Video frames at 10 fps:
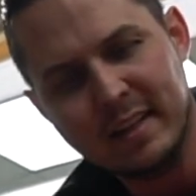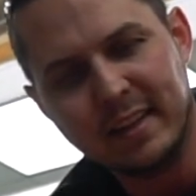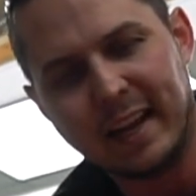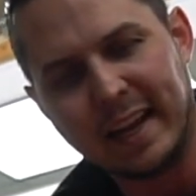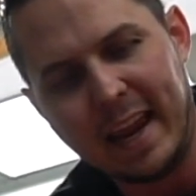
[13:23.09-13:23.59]

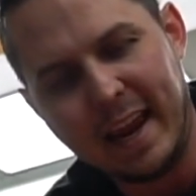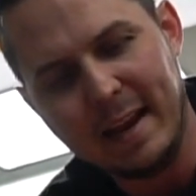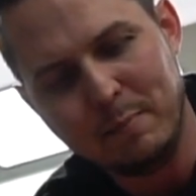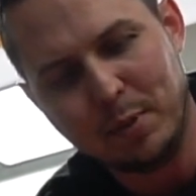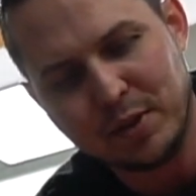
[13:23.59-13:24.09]
that I
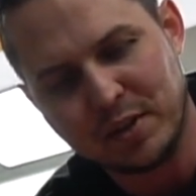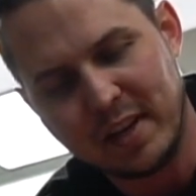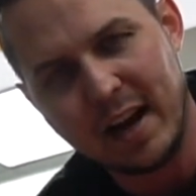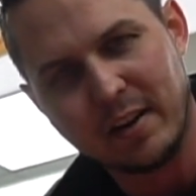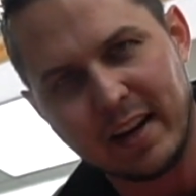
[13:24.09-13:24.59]
can push
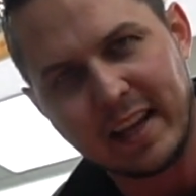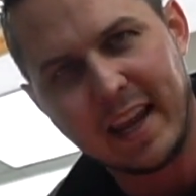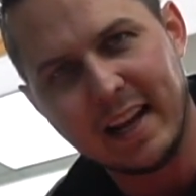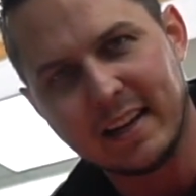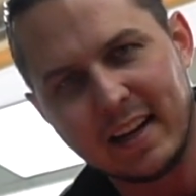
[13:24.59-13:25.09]
down and I
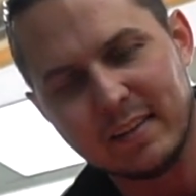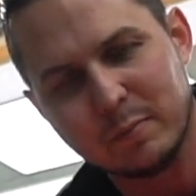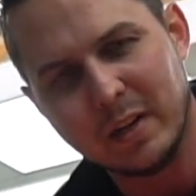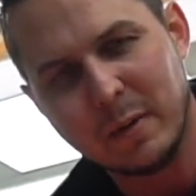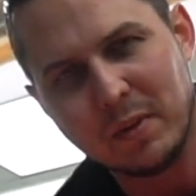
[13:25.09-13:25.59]
can kind of
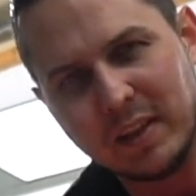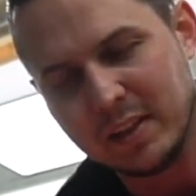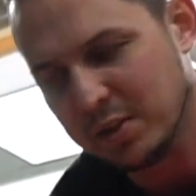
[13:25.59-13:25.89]
manipulate the